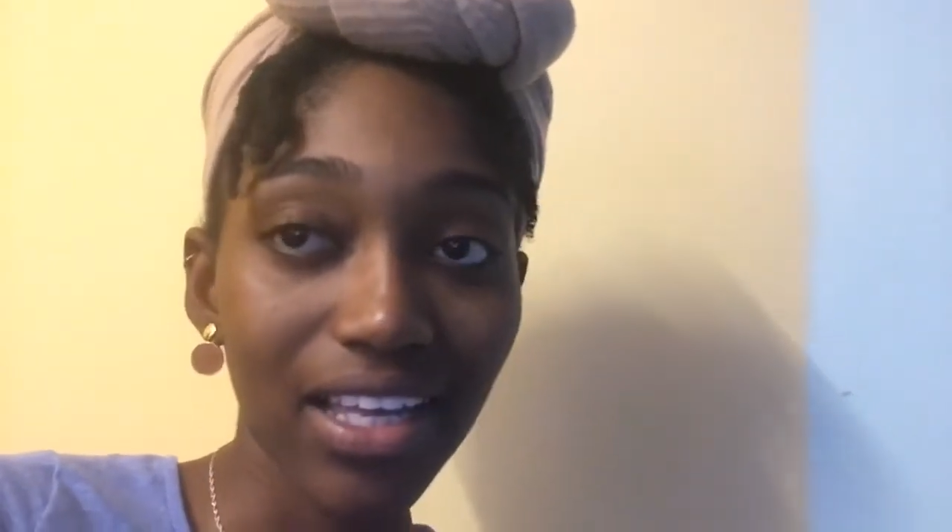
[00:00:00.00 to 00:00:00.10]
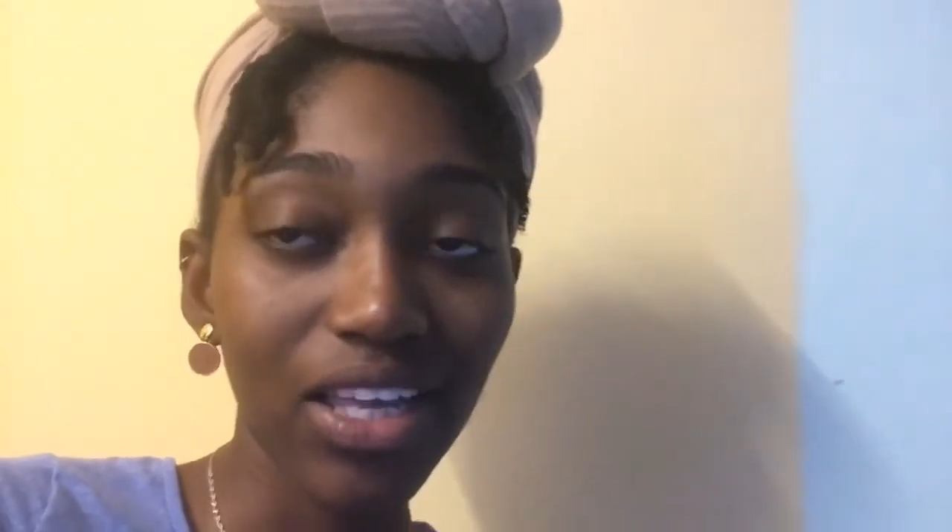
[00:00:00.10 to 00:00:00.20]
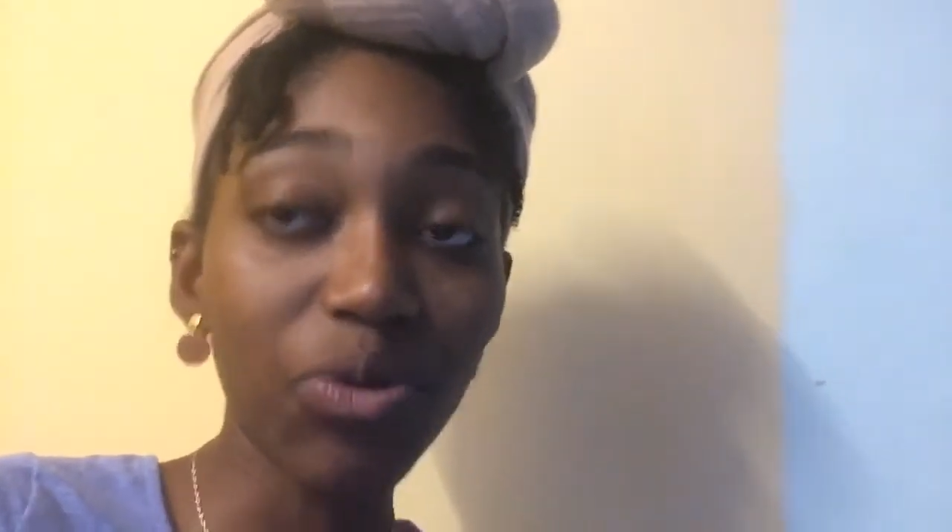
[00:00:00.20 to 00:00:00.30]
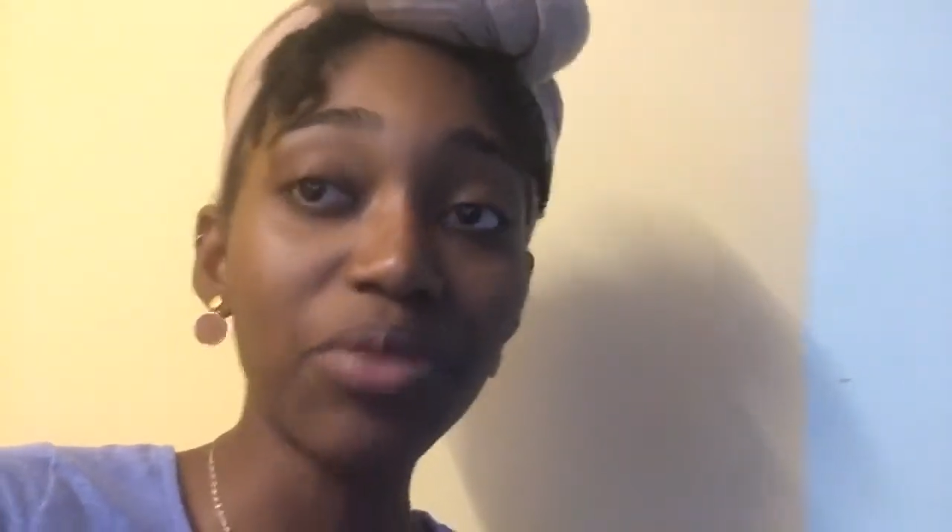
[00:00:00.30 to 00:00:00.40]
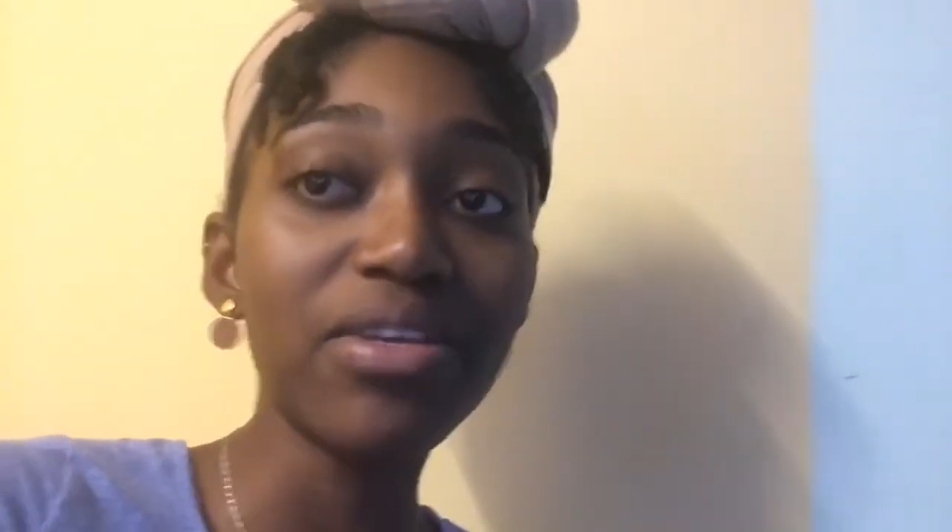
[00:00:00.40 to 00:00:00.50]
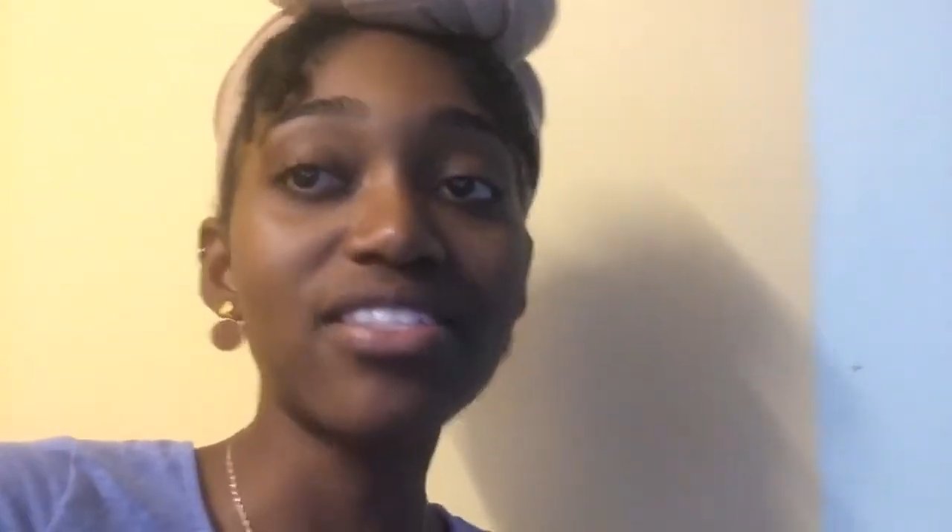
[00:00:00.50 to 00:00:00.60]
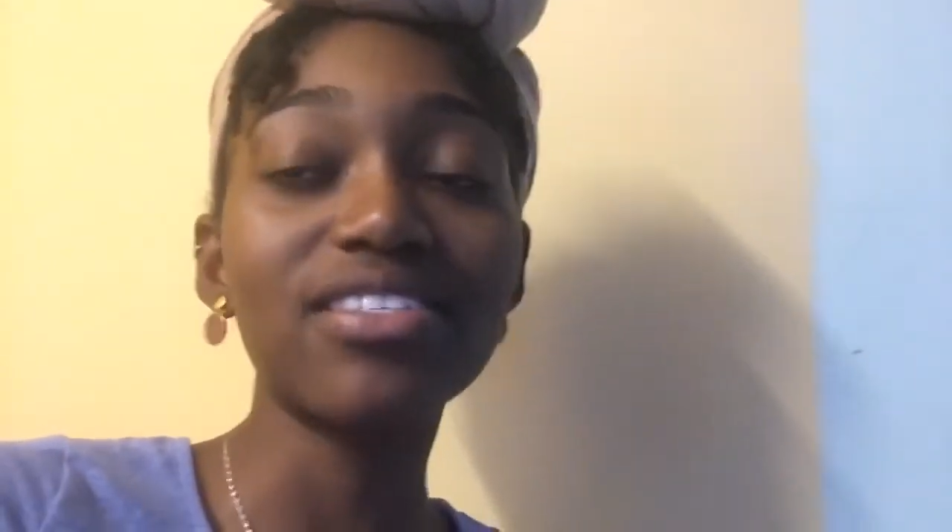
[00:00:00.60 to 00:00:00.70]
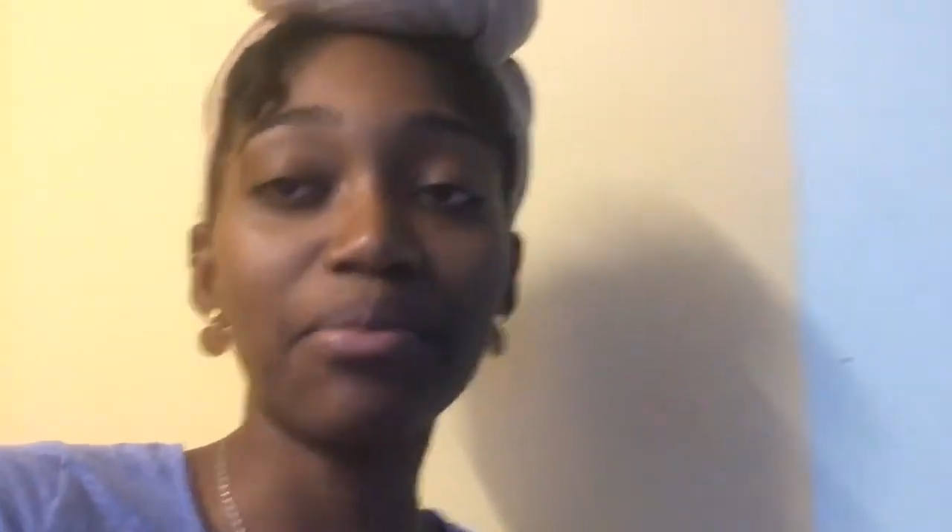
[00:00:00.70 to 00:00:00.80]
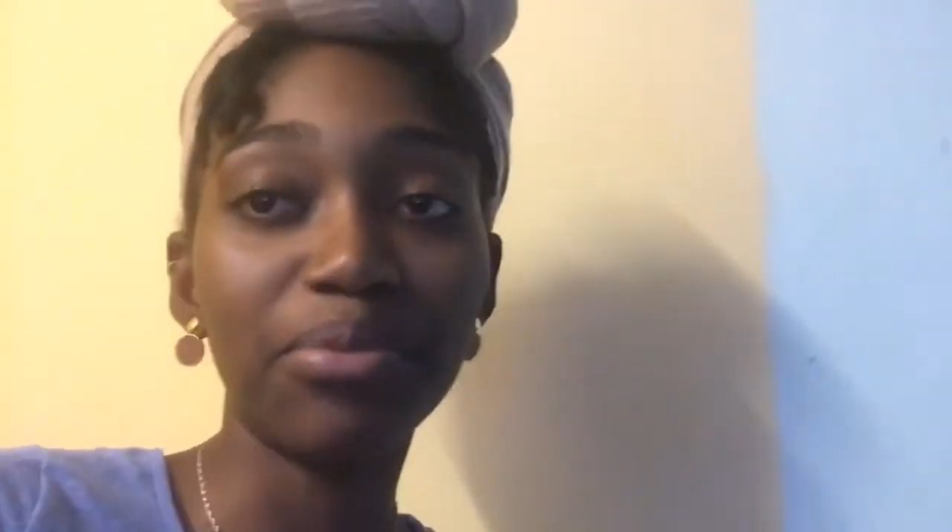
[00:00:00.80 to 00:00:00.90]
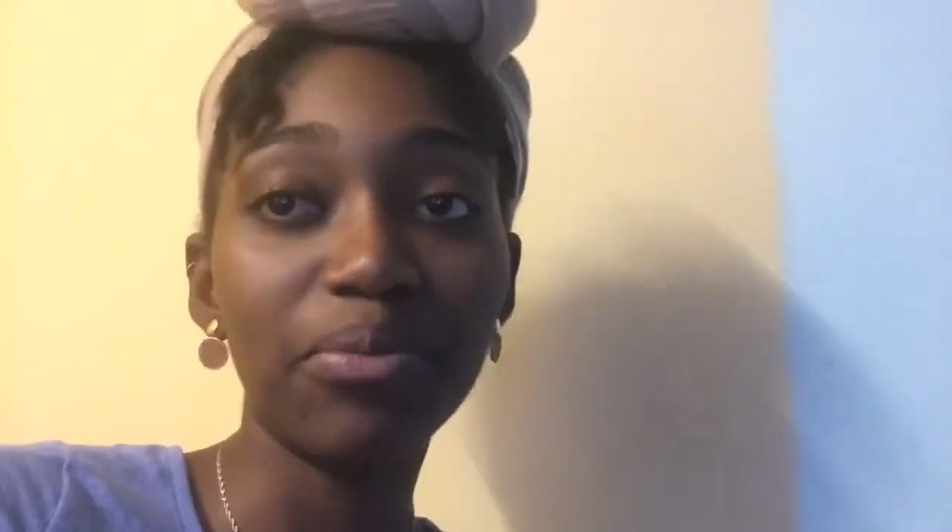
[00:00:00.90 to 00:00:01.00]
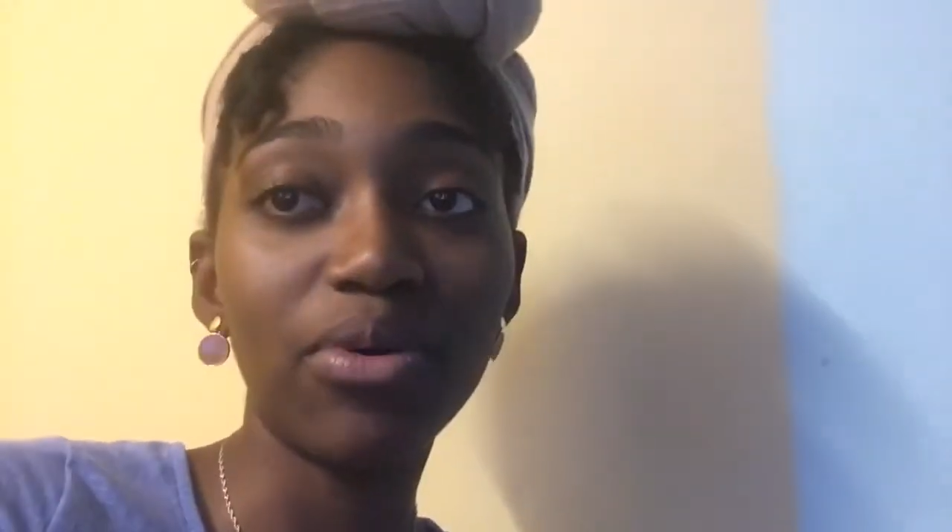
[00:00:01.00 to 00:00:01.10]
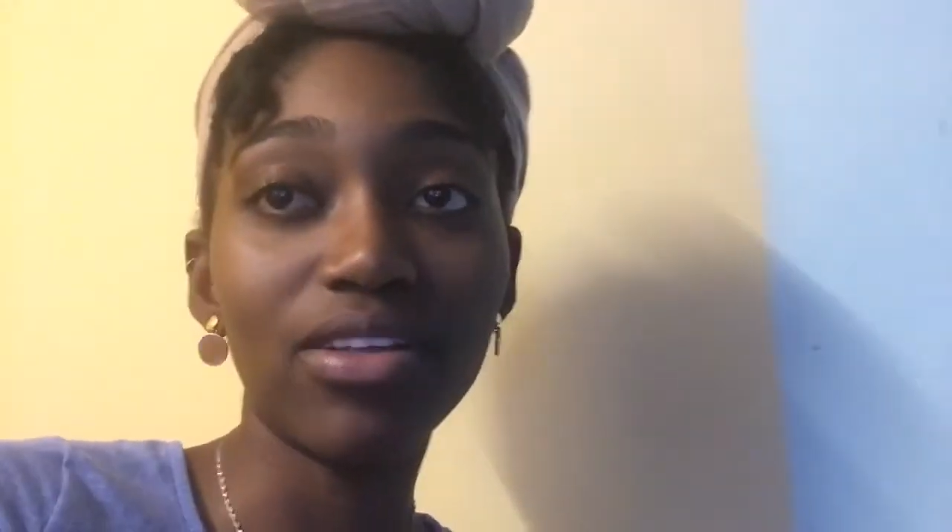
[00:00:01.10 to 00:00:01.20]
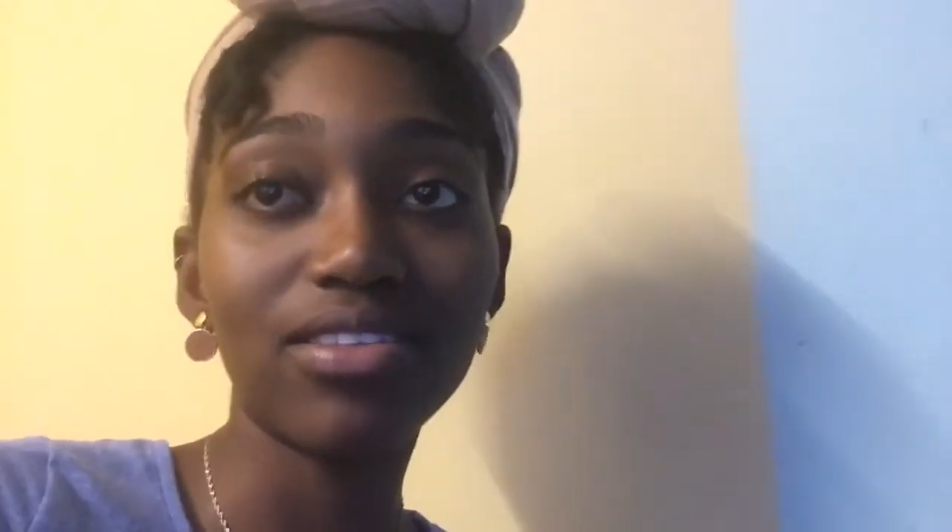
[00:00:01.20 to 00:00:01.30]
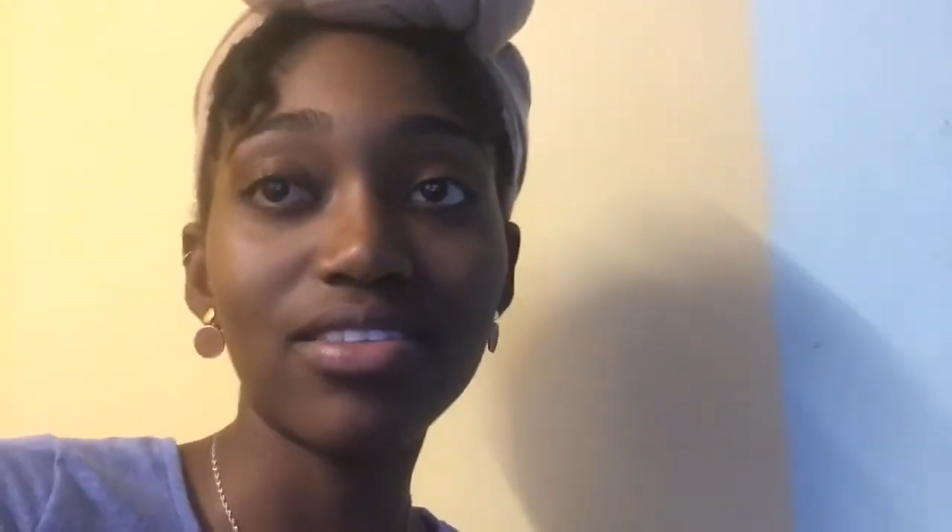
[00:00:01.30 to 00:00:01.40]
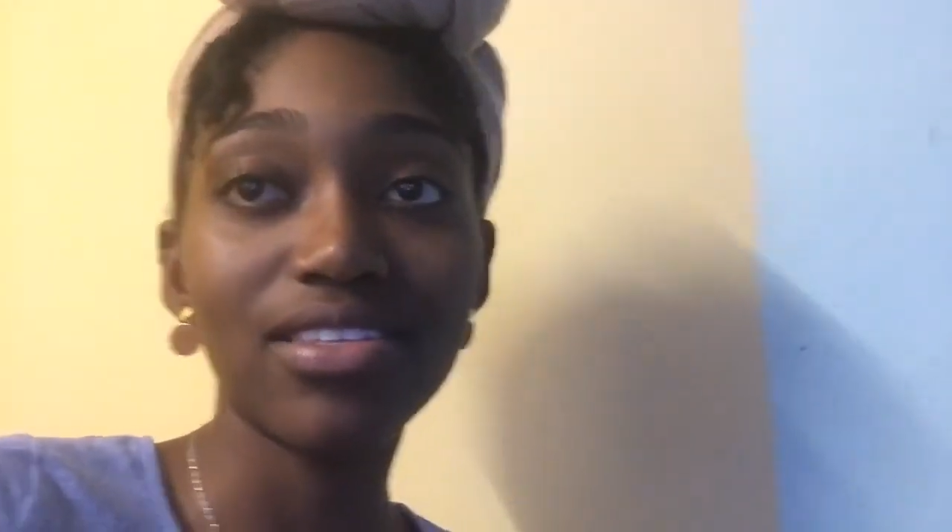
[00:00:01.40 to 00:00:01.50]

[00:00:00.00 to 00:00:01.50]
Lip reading: You want to be simple but